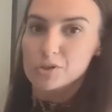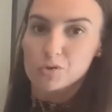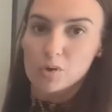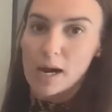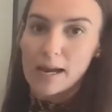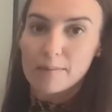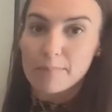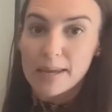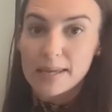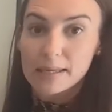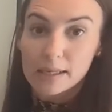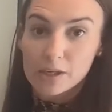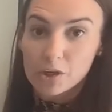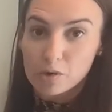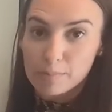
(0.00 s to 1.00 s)
dry
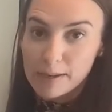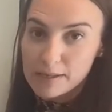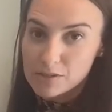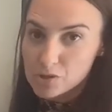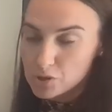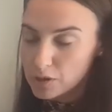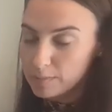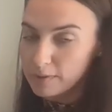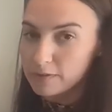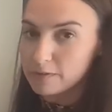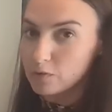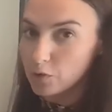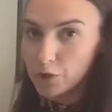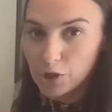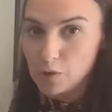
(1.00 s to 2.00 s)
baking your pastry
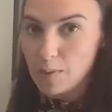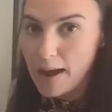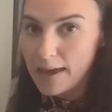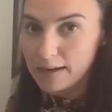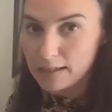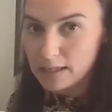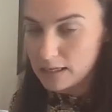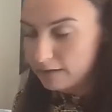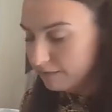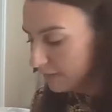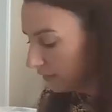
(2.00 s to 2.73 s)
before you added any